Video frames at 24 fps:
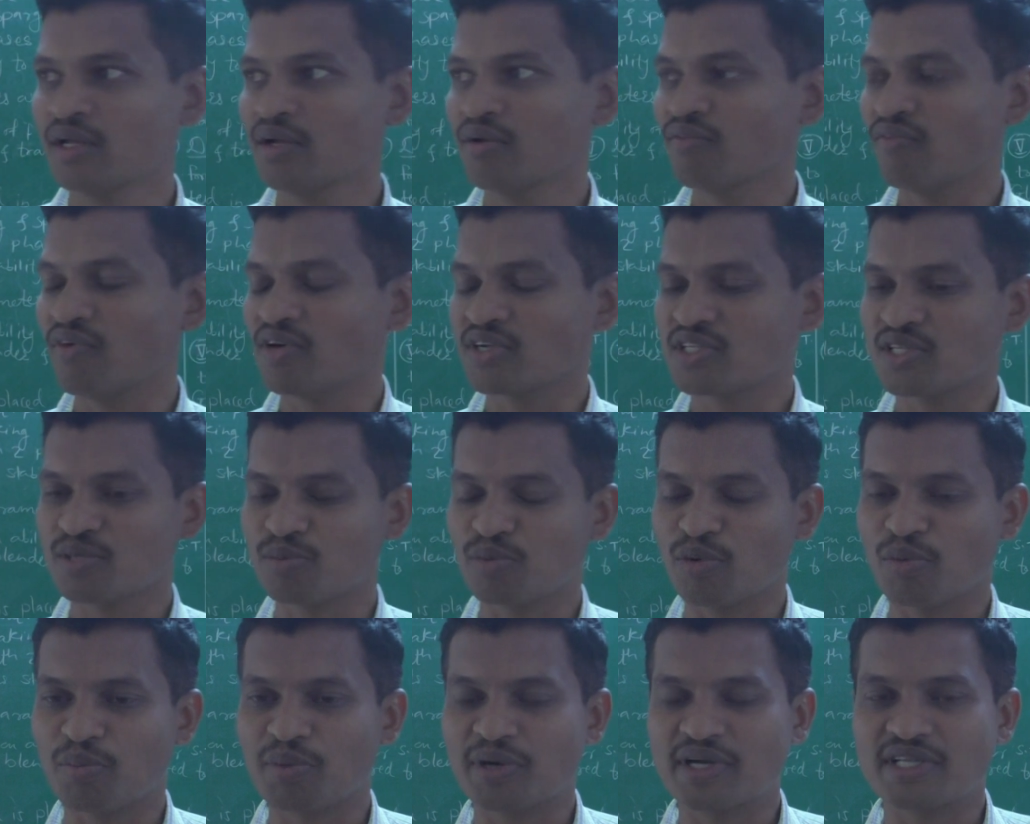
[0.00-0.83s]
functional
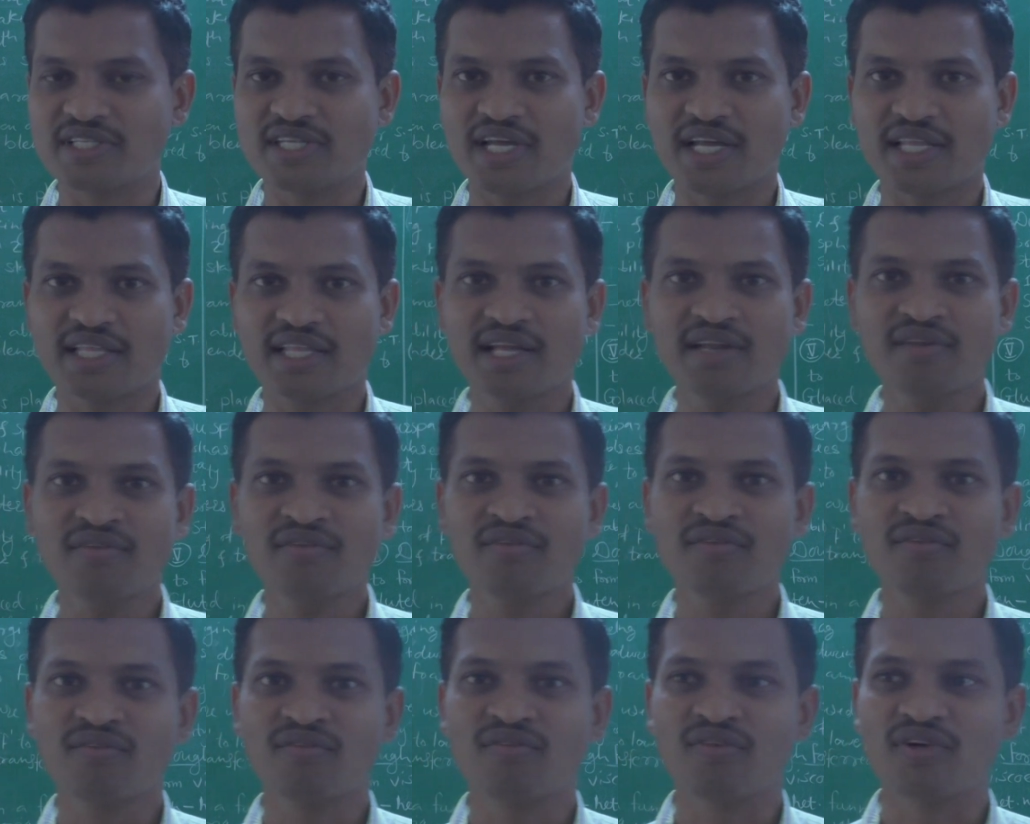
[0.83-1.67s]
properties are
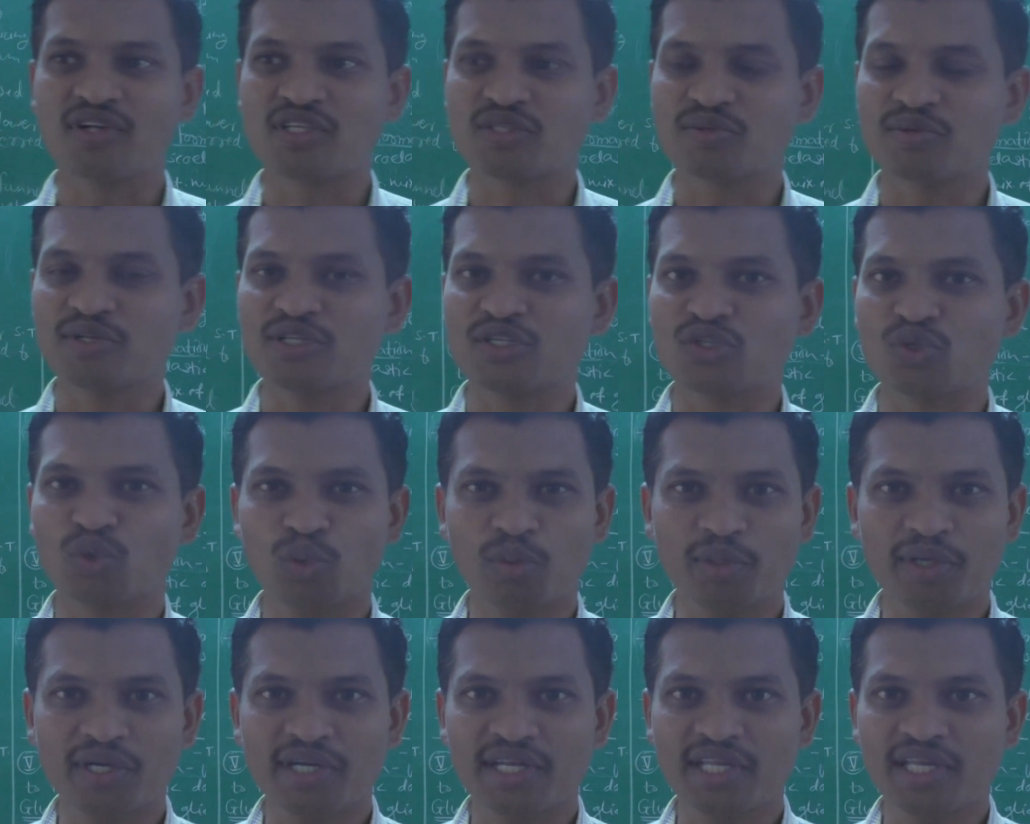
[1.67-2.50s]
there. First one is
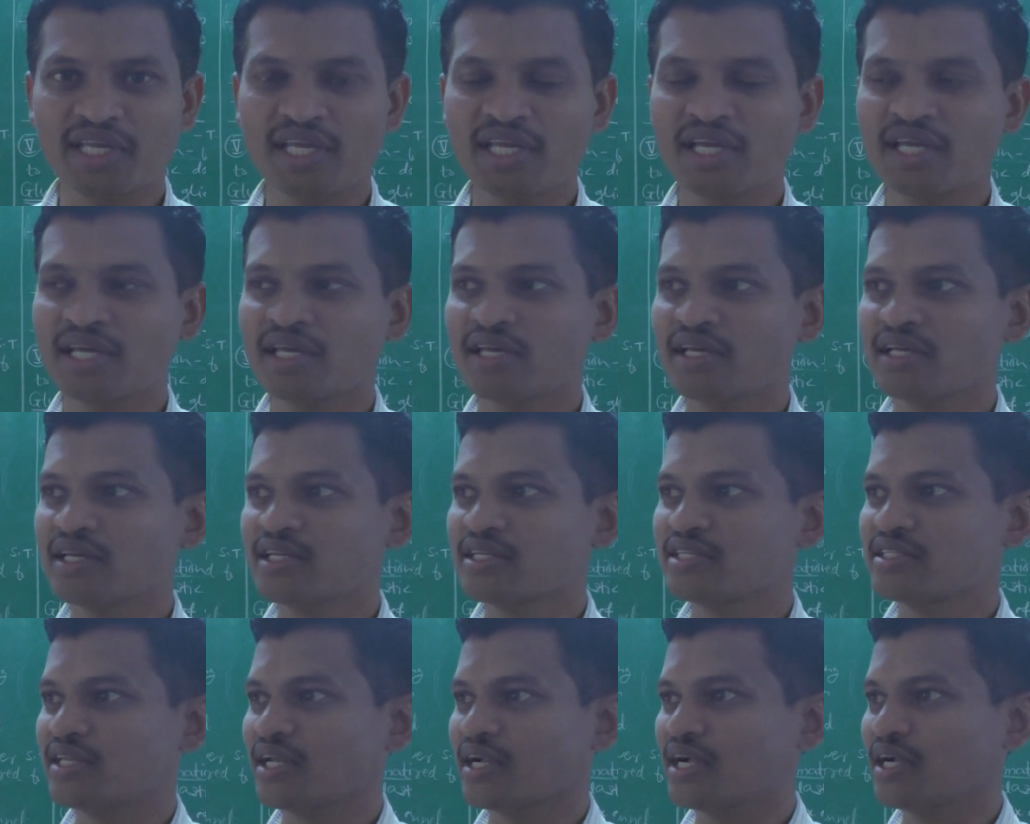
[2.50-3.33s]
solubility,
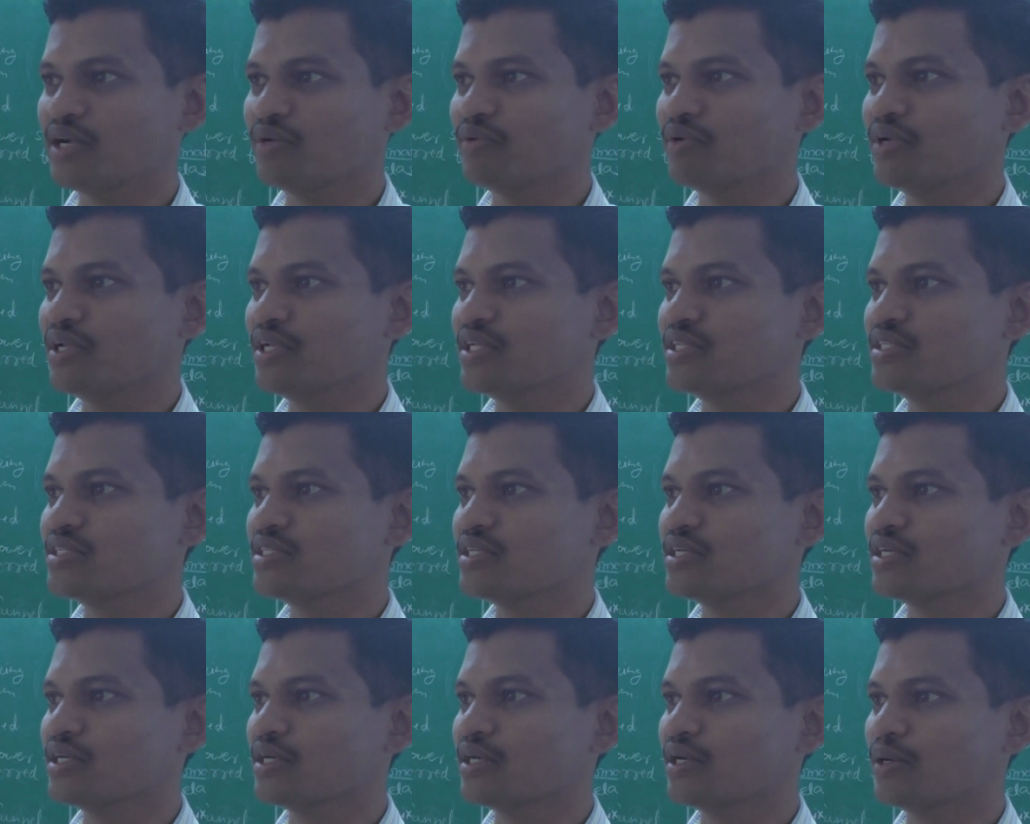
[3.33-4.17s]
second one is
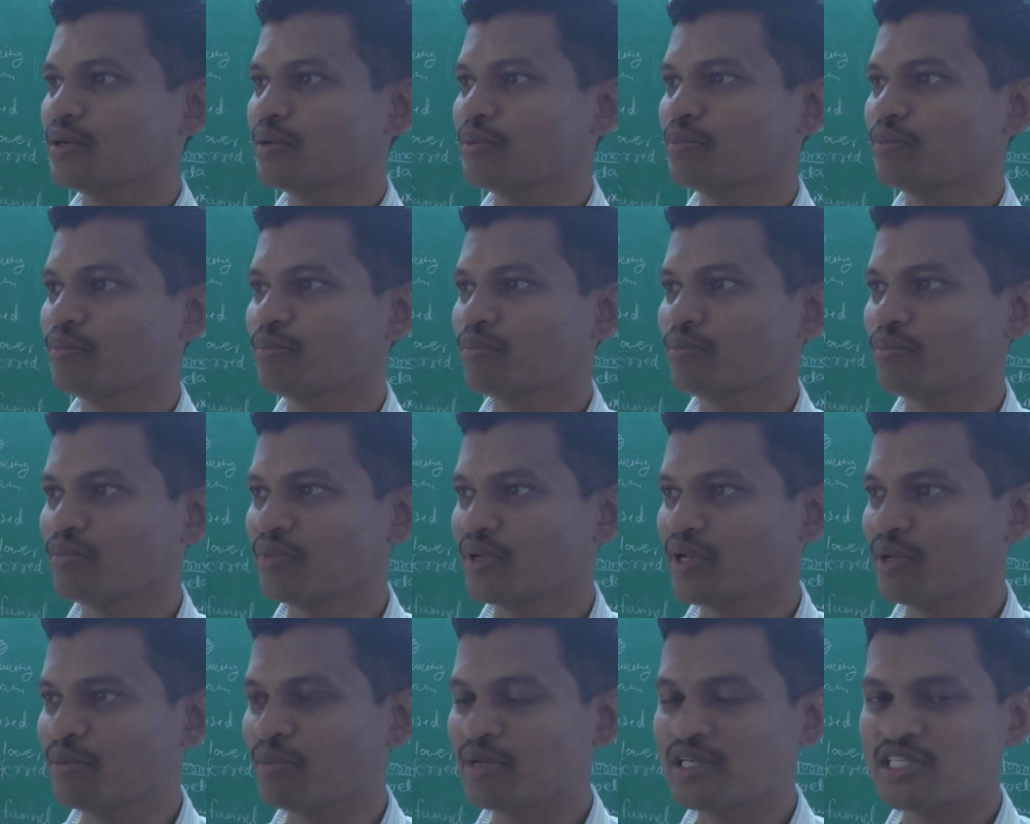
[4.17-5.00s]

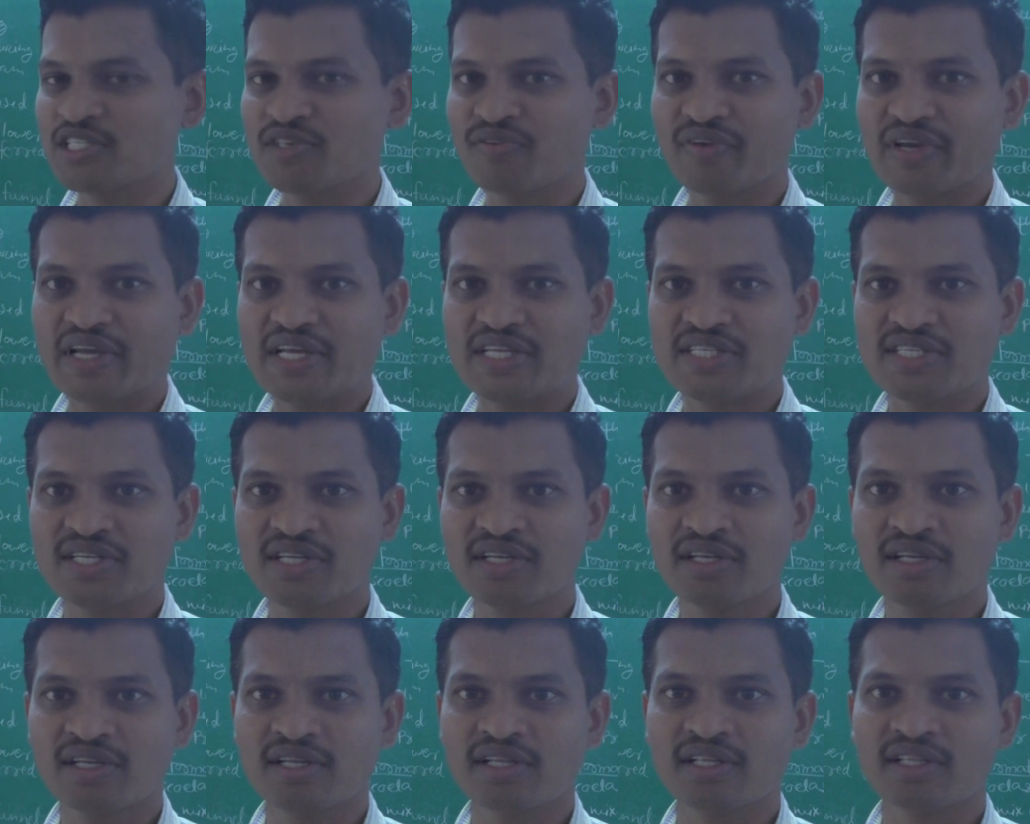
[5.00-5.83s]

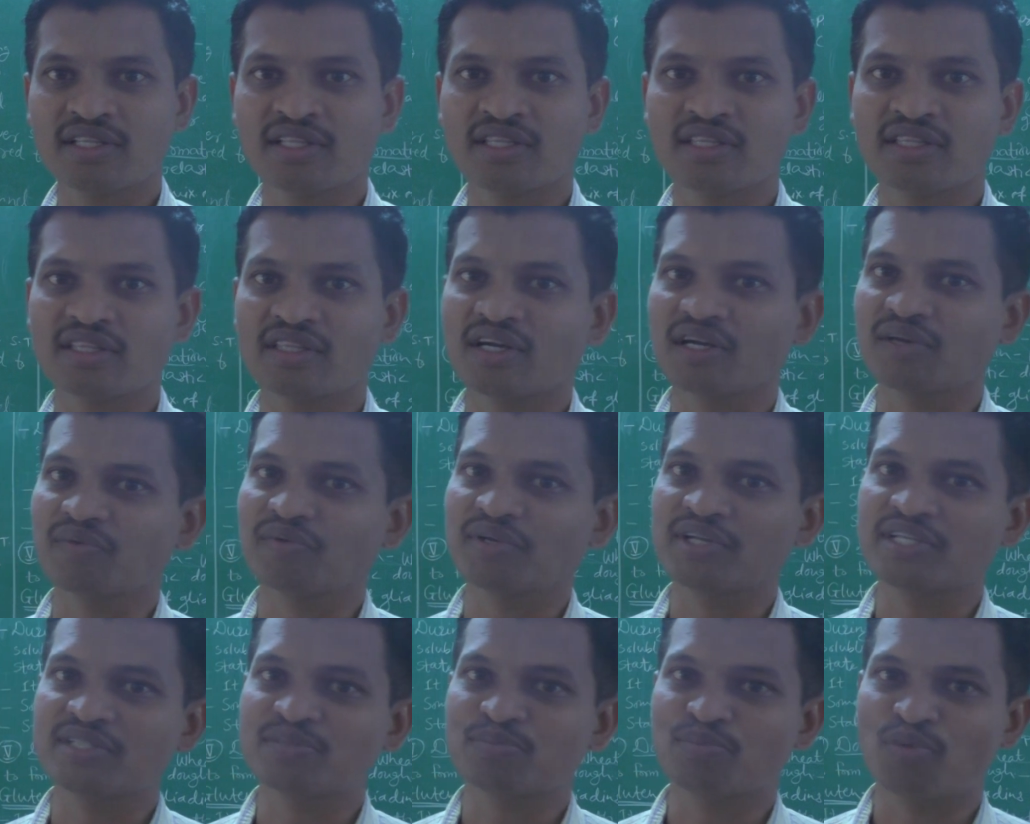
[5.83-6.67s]
emulsification, third
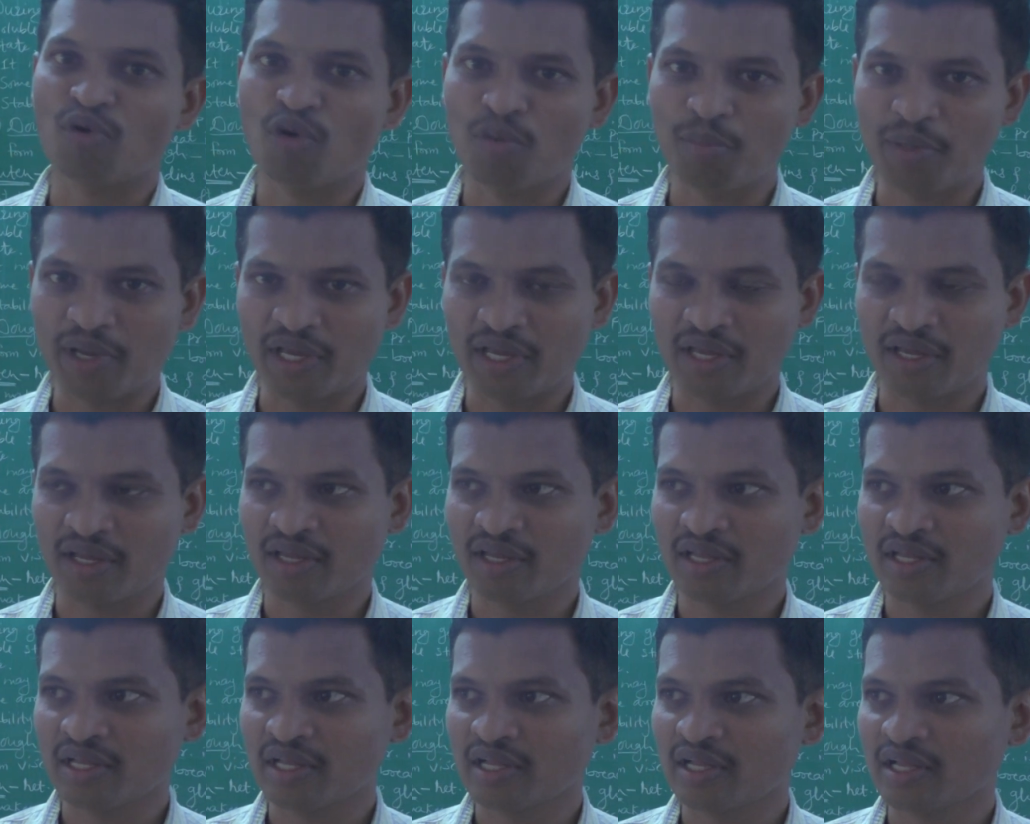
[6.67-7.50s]
one is
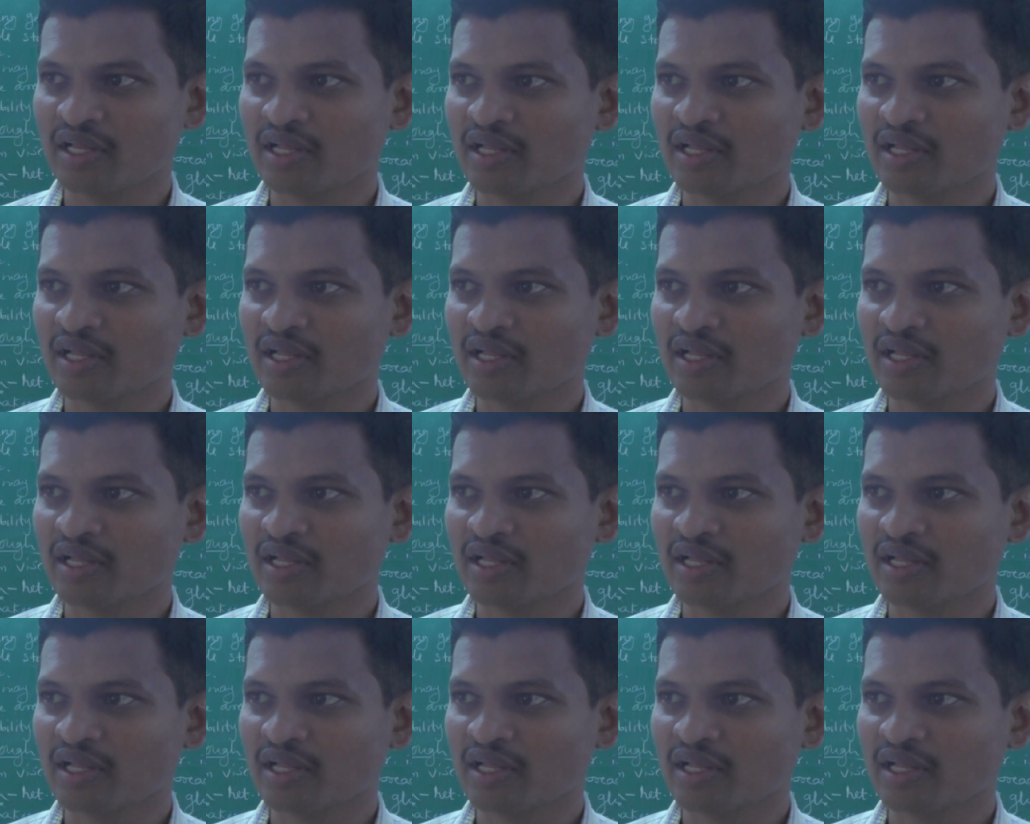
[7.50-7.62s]
foaming.